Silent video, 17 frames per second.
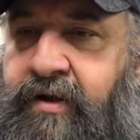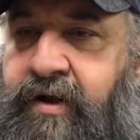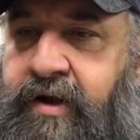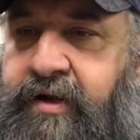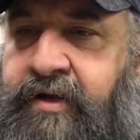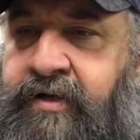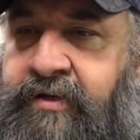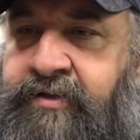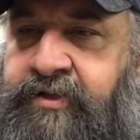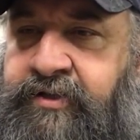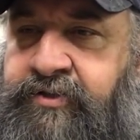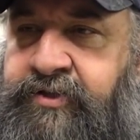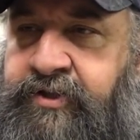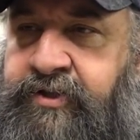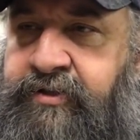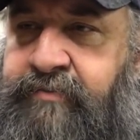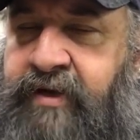I get on
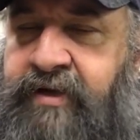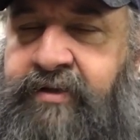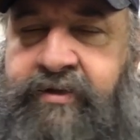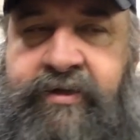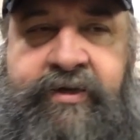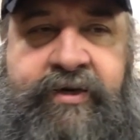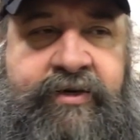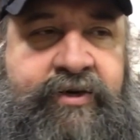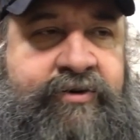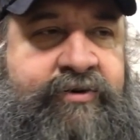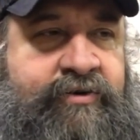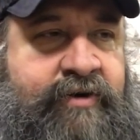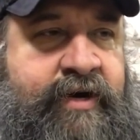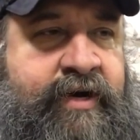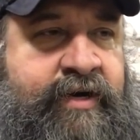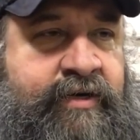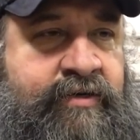YouTube, I look at other
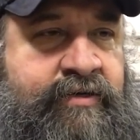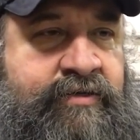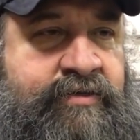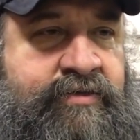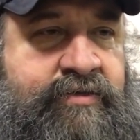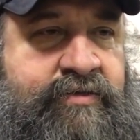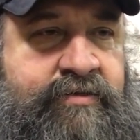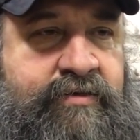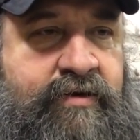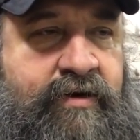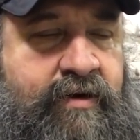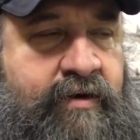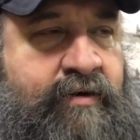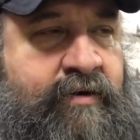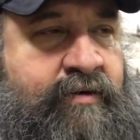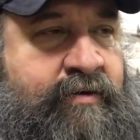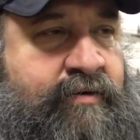creators,
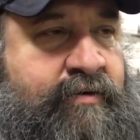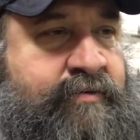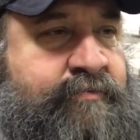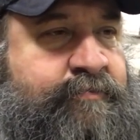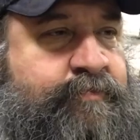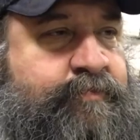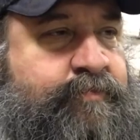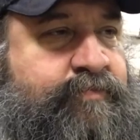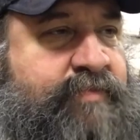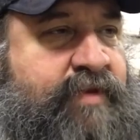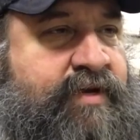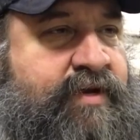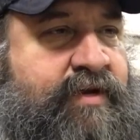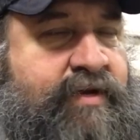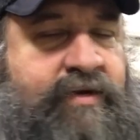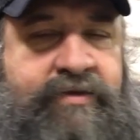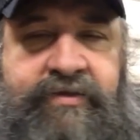uh,
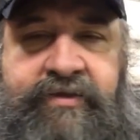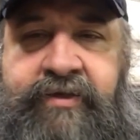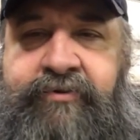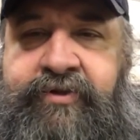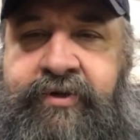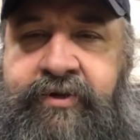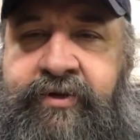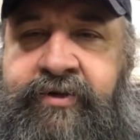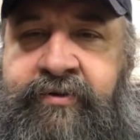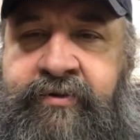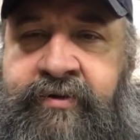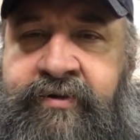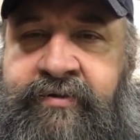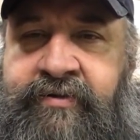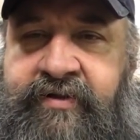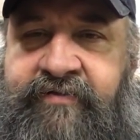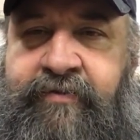see what they're
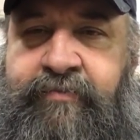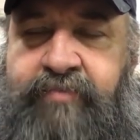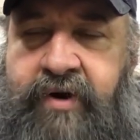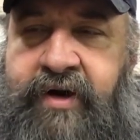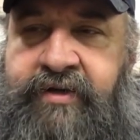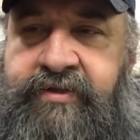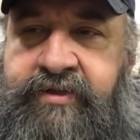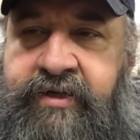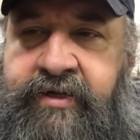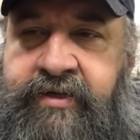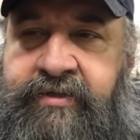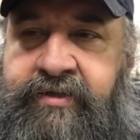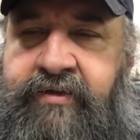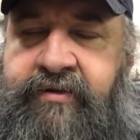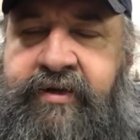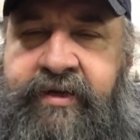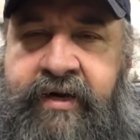doing, different
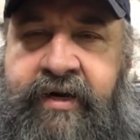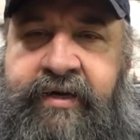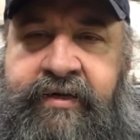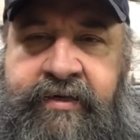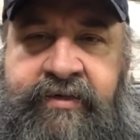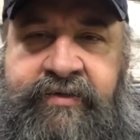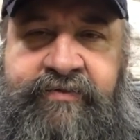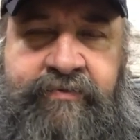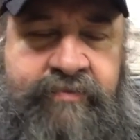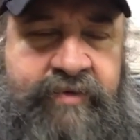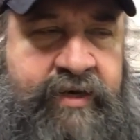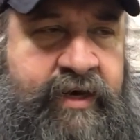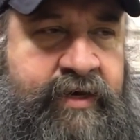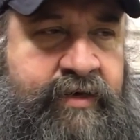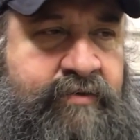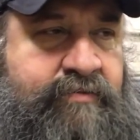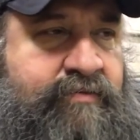projects. I'll get ideas from
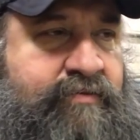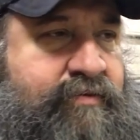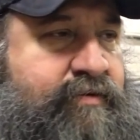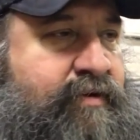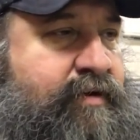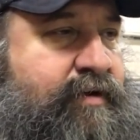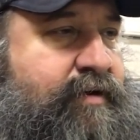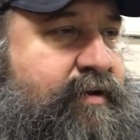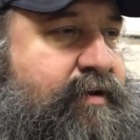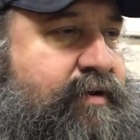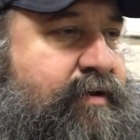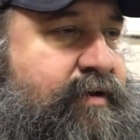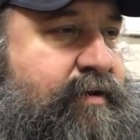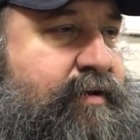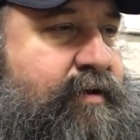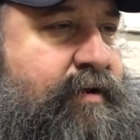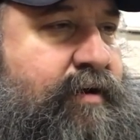that,
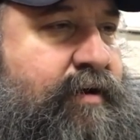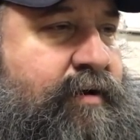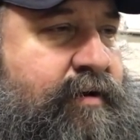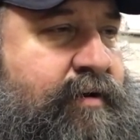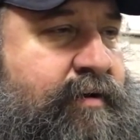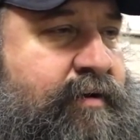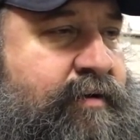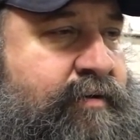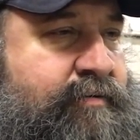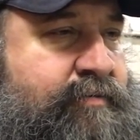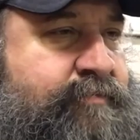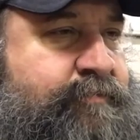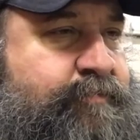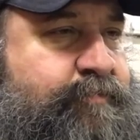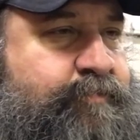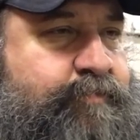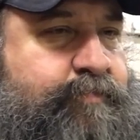uh,
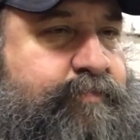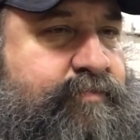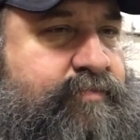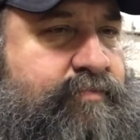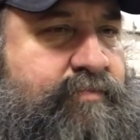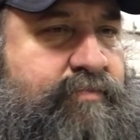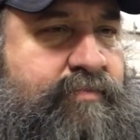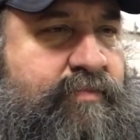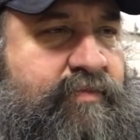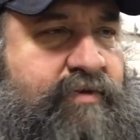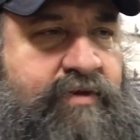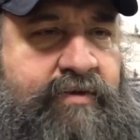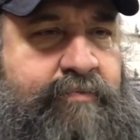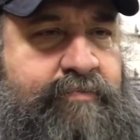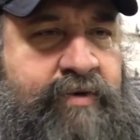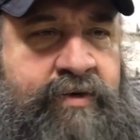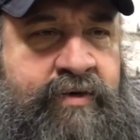
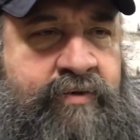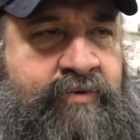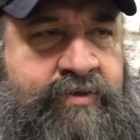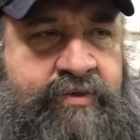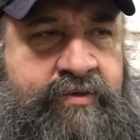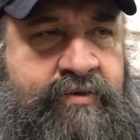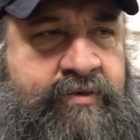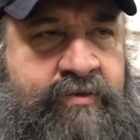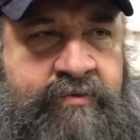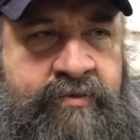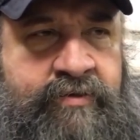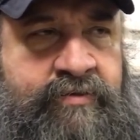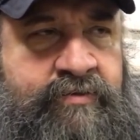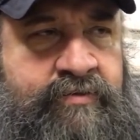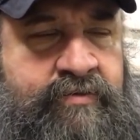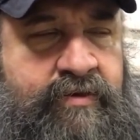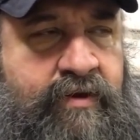depending on what they're
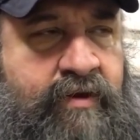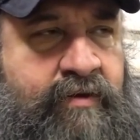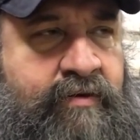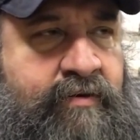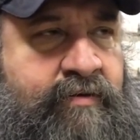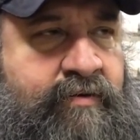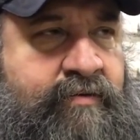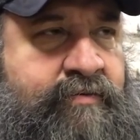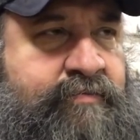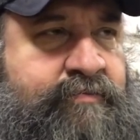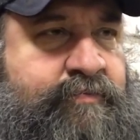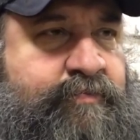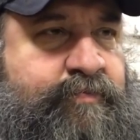doing. Uh,